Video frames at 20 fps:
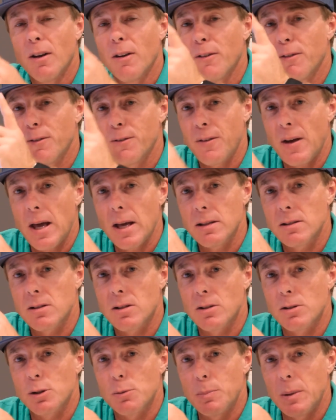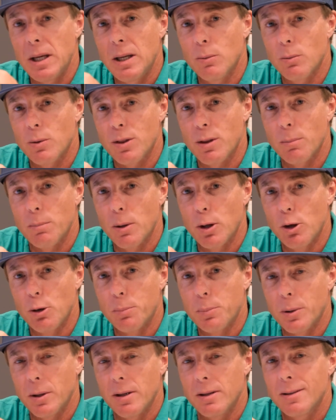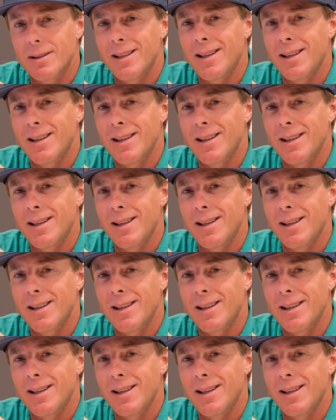Faster speed with the Blueprint,